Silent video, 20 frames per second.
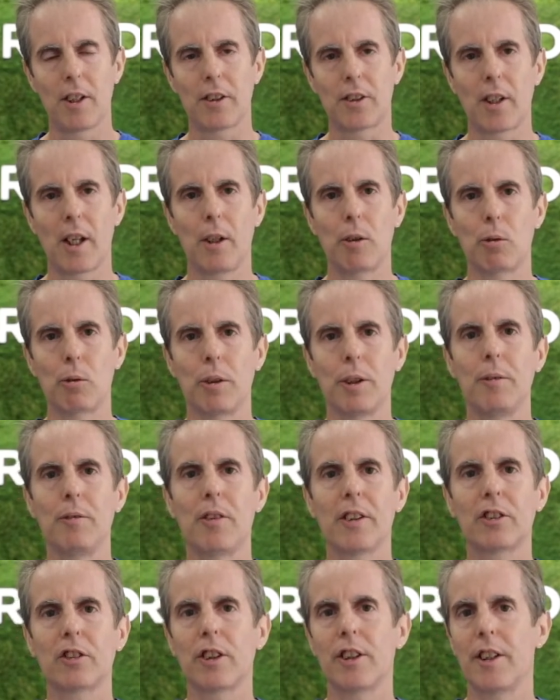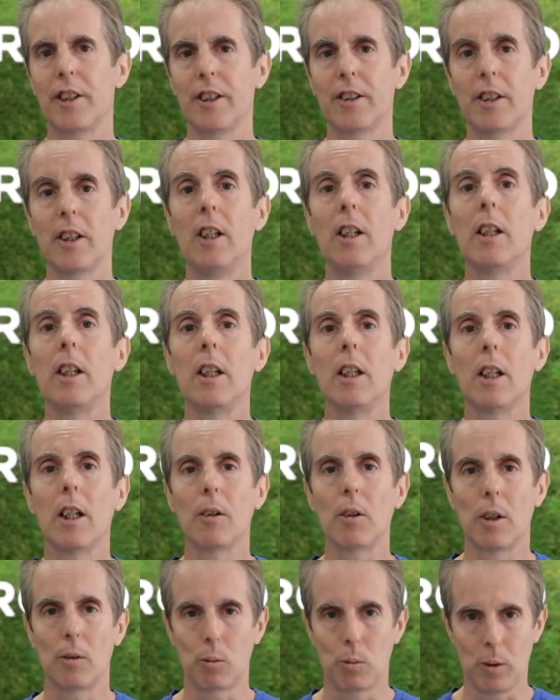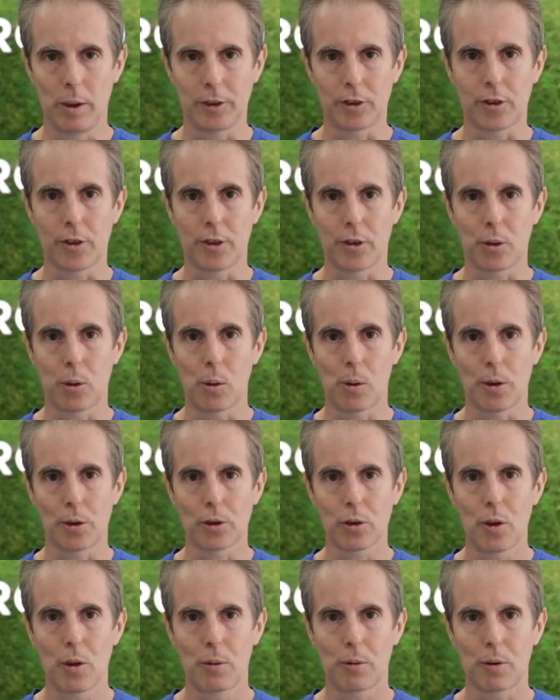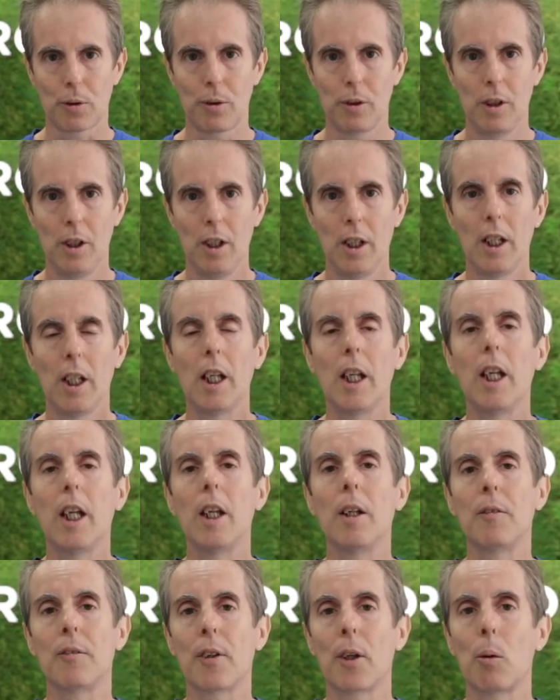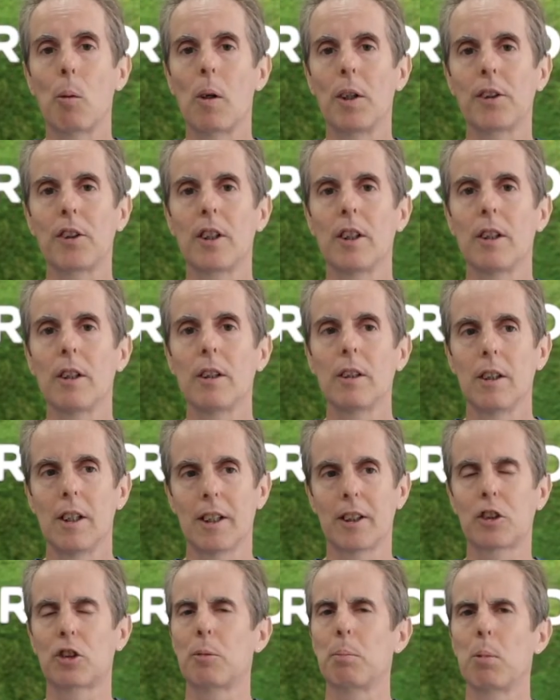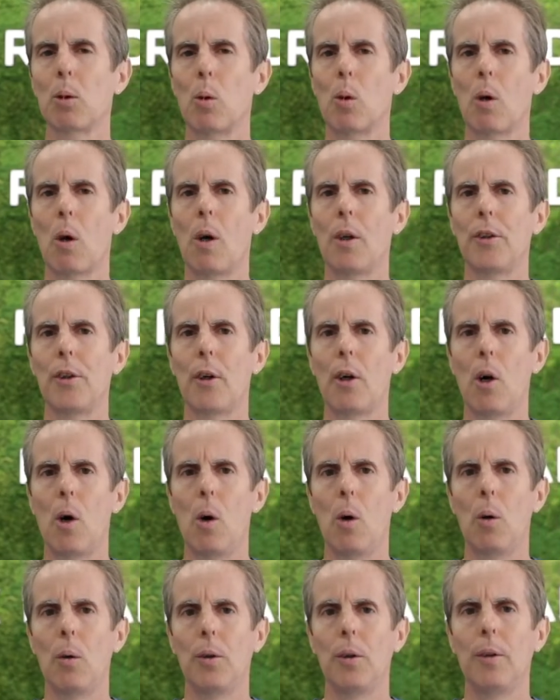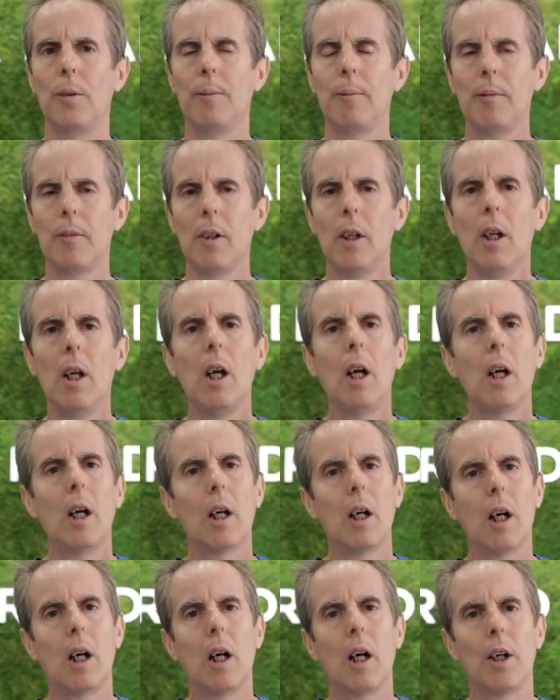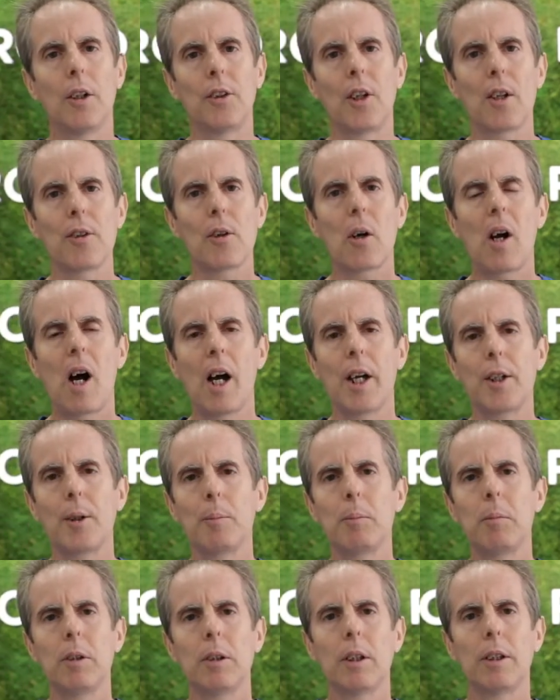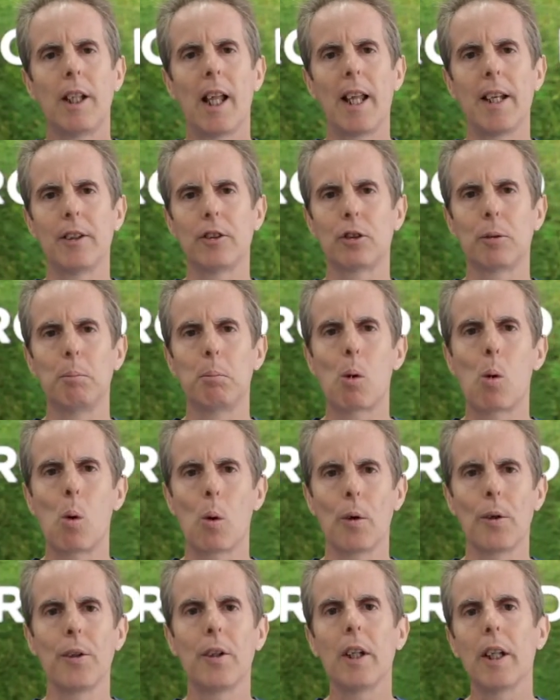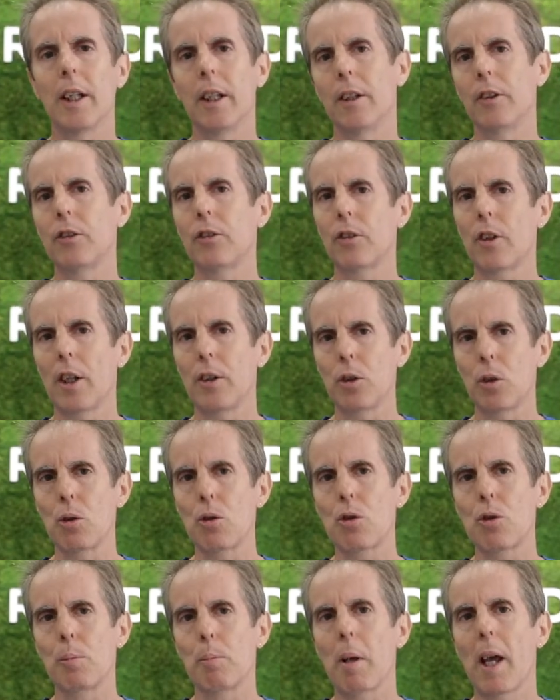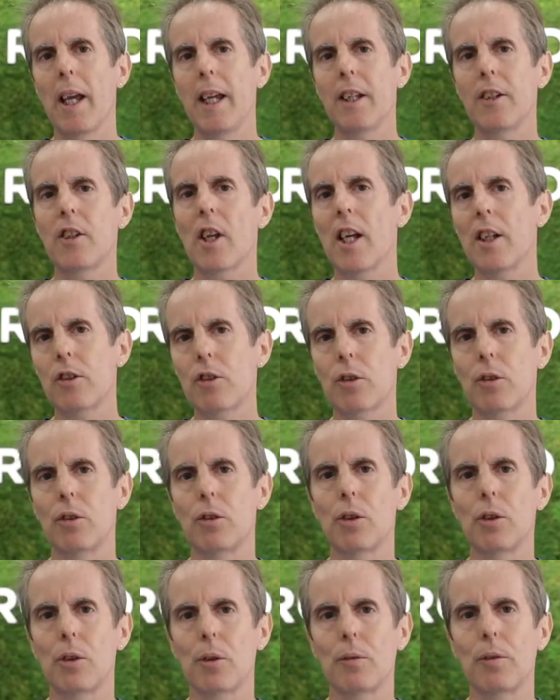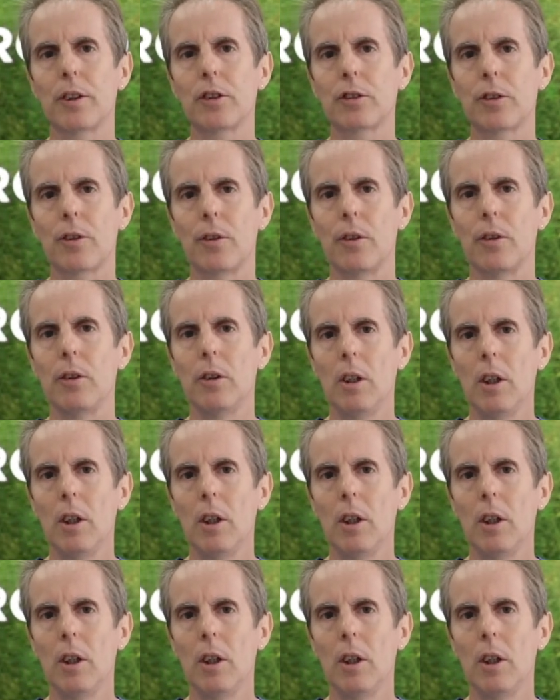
that they revisit it once the tour is over if they want to explore on their own. Another item that is important is that you should pay attention to your visitor.